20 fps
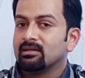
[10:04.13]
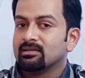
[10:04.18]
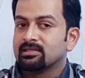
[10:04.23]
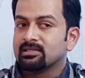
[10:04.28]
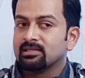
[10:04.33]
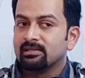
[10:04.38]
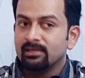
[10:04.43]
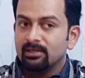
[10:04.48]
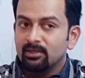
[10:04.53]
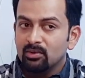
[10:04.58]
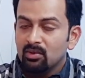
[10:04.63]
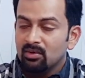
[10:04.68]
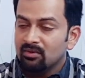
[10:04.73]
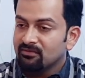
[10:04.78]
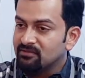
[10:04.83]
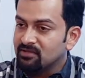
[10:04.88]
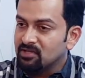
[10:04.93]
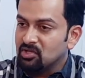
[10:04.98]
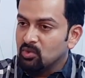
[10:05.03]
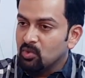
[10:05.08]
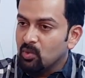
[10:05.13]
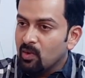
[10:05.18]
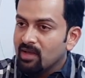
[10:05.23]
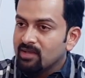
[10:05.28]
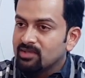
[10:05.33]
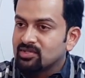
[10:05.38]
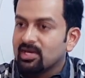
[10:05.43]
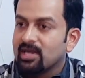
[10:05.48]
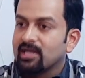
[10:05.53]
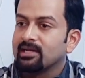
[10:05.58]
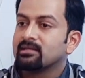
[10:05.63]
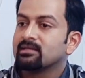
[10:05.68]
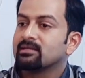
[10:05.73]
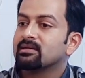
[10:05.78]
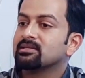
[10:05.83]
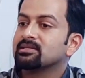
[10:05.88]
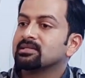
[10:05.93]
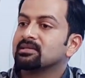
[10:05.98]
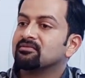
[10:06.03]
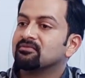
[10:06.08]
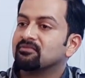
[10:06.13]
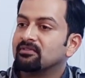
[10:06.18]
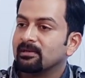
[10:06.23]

slew of new age writers and hmm.